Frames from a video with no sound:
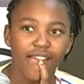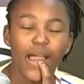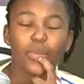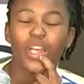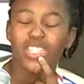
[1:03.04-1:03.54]

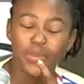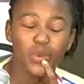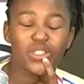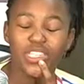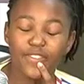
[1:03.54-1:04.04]
I'm not
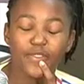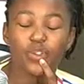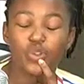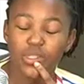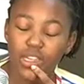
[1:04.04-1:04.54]
supposed to eat
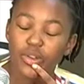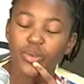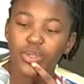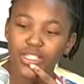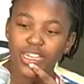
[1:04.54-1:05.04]
foods which are
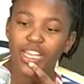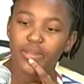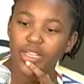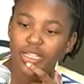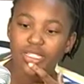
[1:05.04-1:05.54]
rich in iron
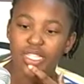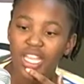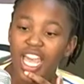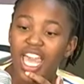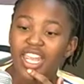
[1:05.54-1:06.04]
because
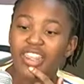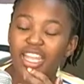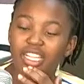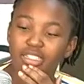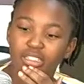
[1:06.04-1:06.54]

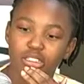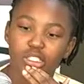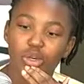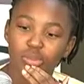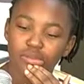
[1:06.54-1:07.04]
they
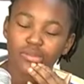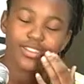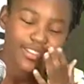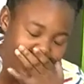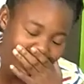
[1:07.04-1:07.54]
don't.
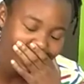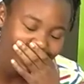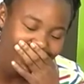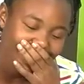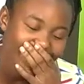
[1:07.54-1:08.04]

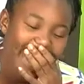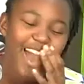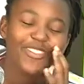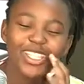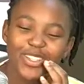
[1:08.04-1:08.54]

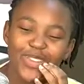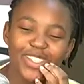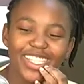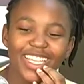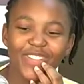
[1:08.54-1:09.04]
I'm not
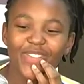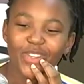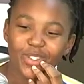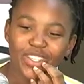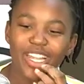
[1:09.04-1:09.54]
supposed to eat
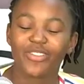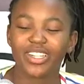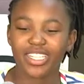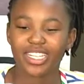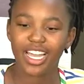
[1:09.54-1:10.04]
foods which are
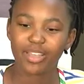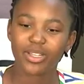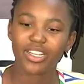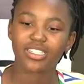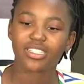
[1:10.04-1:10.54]
rich in iron
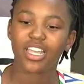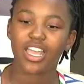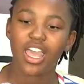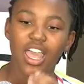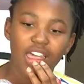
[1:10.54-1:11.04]
because
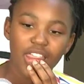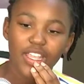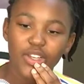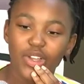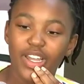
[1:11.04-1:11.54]

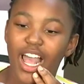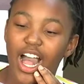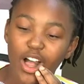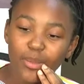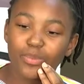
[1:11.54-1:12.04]
they do not
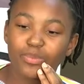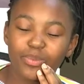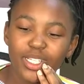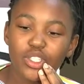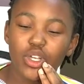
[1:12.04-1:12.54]
help
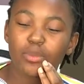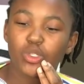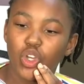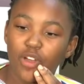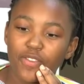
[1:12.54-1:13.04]
me to
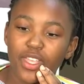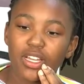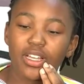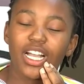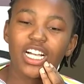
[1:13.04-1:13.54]
absorb
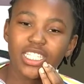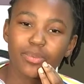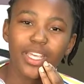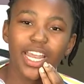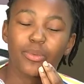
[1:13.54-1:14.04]
the calcium
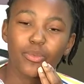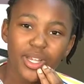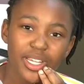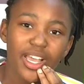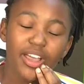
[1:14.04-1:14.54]
that I
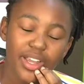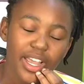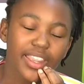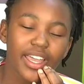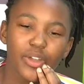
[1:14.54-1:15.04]

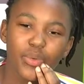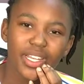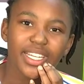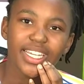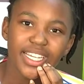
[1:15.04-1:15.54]

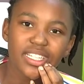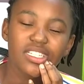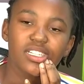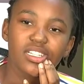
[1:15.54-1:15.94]
really need.